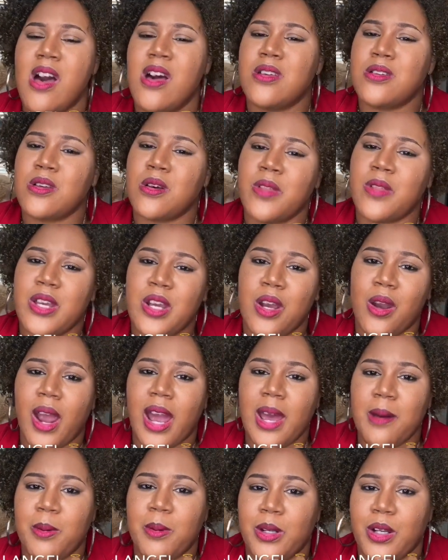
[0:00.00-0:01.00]
so that you're
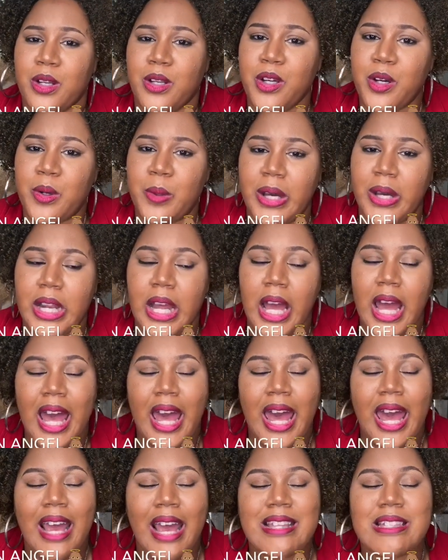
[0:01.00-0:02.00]
able to do it.
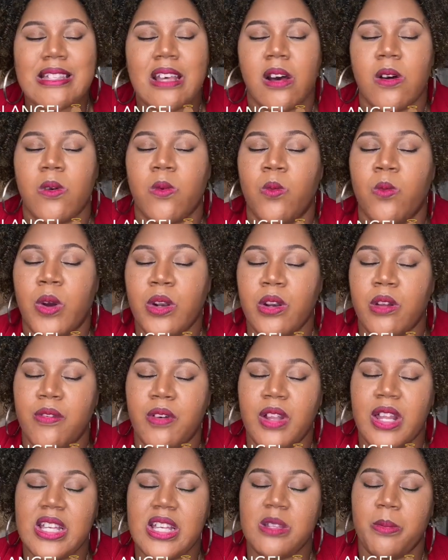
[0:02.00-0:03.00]
It's a
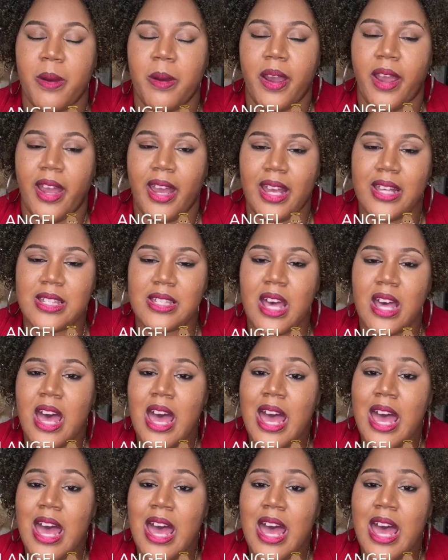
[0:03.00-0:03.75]
wonderful experience.